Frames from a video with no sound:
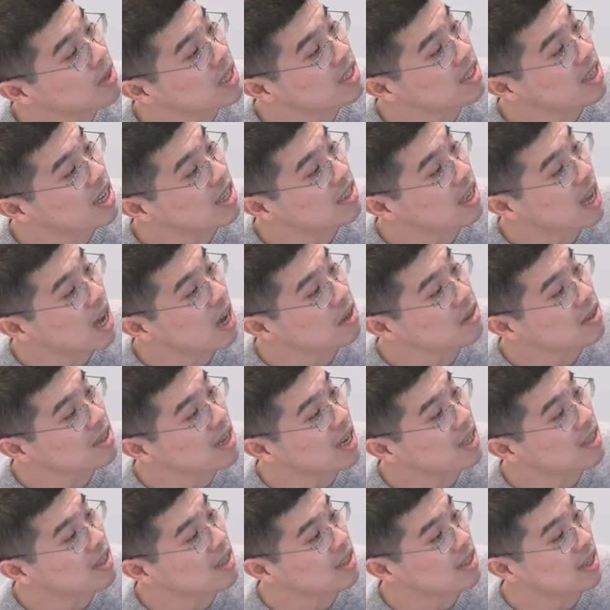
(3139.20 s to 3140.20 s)
that's
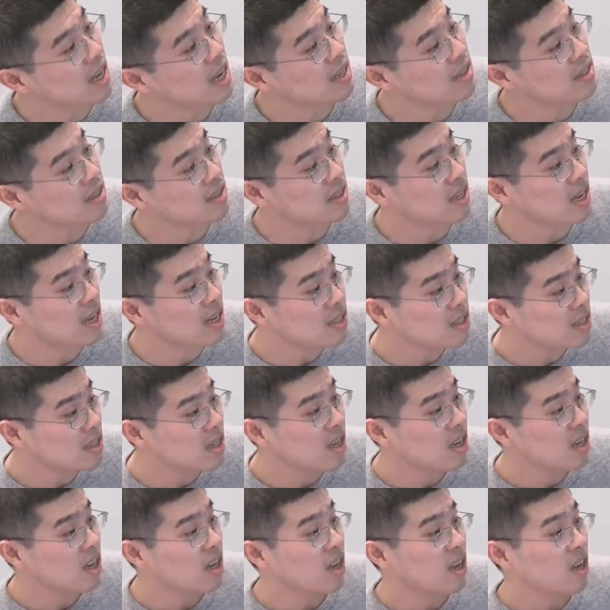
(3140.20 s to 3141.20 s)
outside the skeleton set,
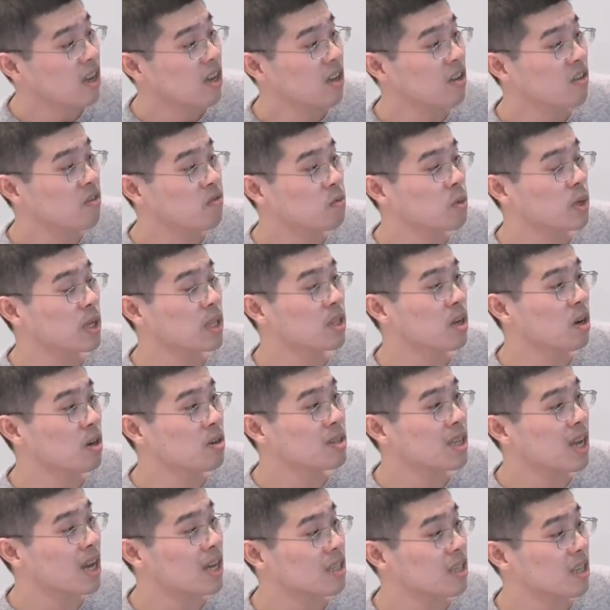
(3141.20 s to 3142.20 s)
if we know
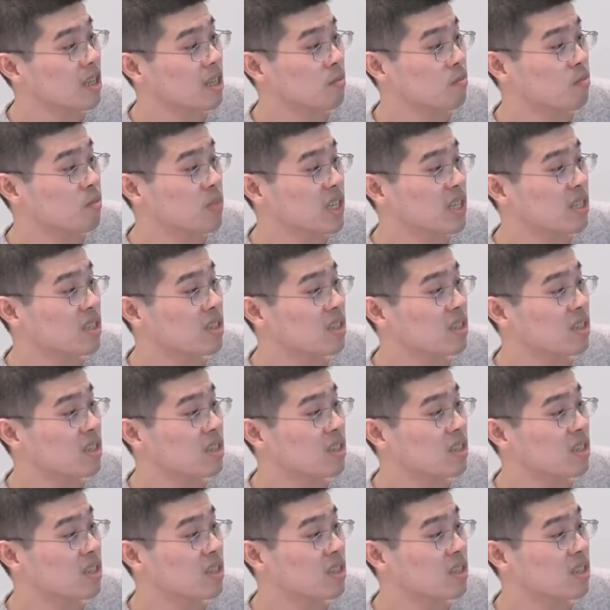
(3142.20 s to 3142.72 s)
that it beats